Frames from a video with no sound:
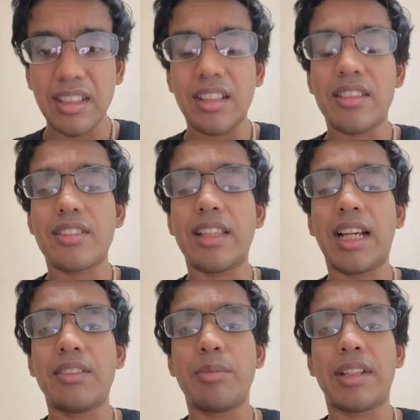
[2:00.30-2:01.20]
So they
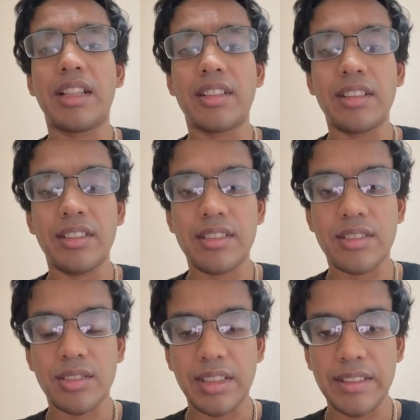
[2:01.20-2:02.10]
have to penetrate
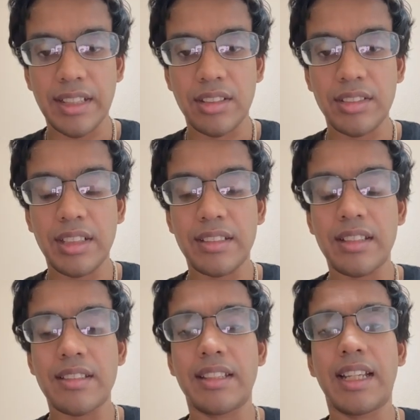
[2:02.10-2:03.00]
through these endothelial
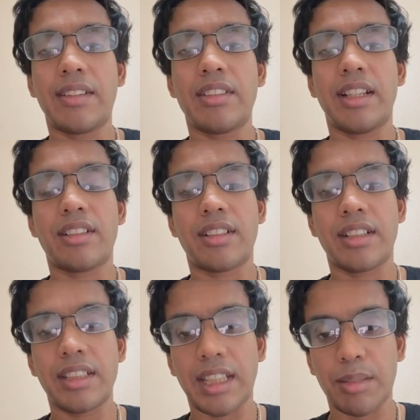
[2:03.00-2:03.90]
cells and they have to enter into
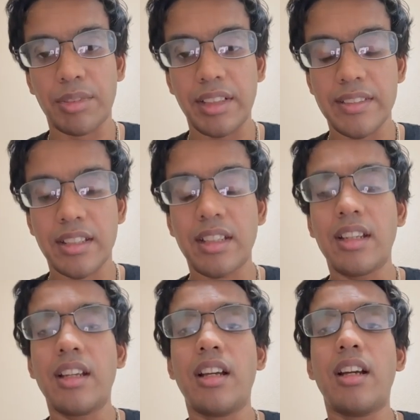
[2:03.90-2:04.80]
the capillaries.
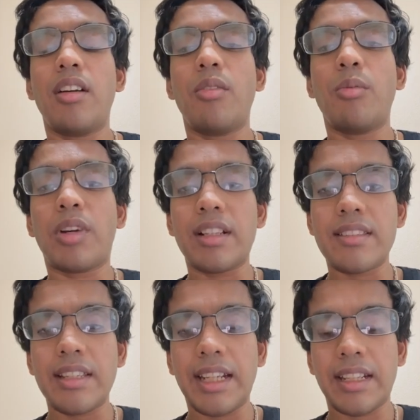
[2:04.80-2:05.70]
Once
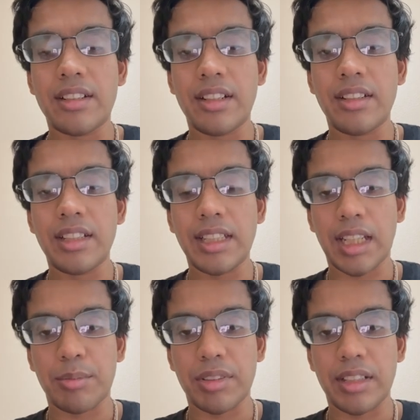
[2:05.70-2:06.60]
they enter into the
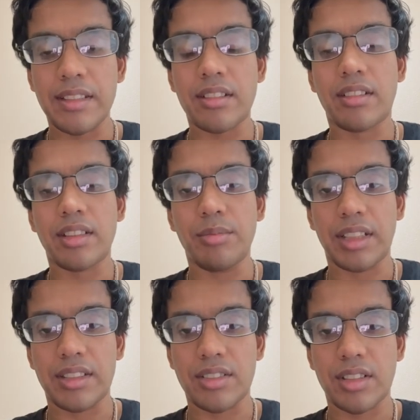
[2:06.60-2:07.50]
capillaries or the
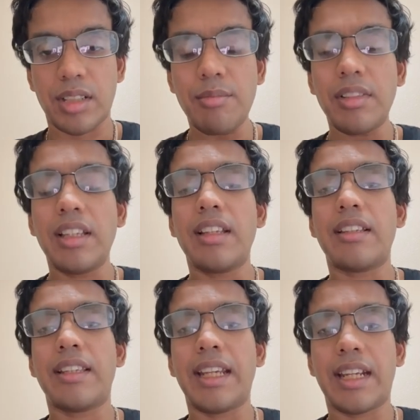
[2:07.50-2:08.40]
bloodstream,
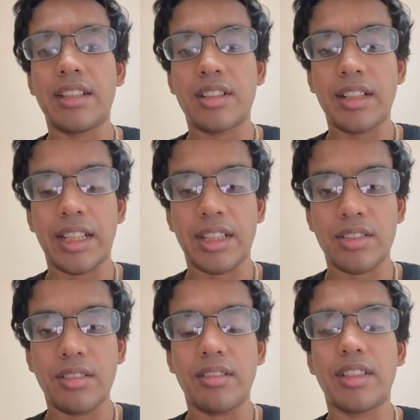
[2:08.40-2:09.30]
they enter
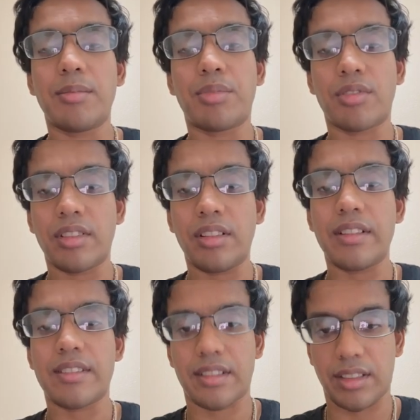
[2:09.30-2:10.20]
into the portal
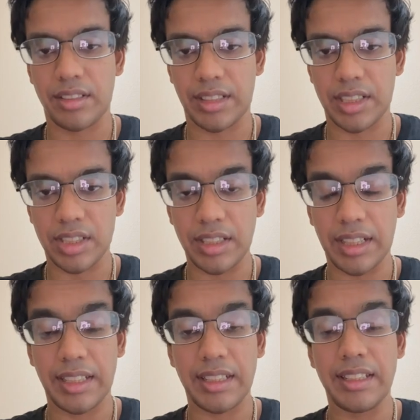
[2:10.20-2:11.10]
circulation
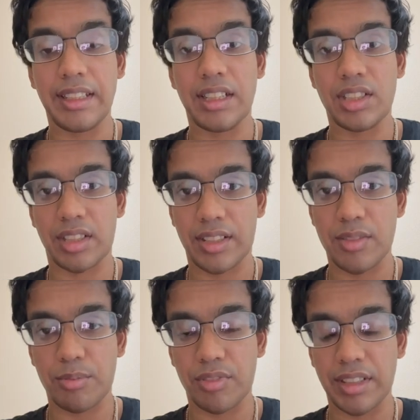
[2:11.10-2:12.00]
and then they are
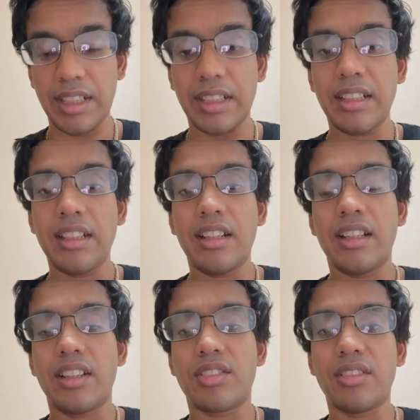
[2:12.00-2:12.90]
transported
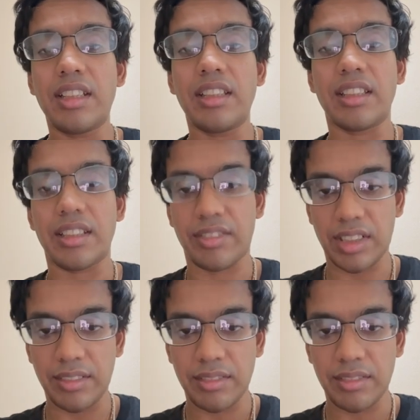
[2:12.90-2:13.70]
to the liver.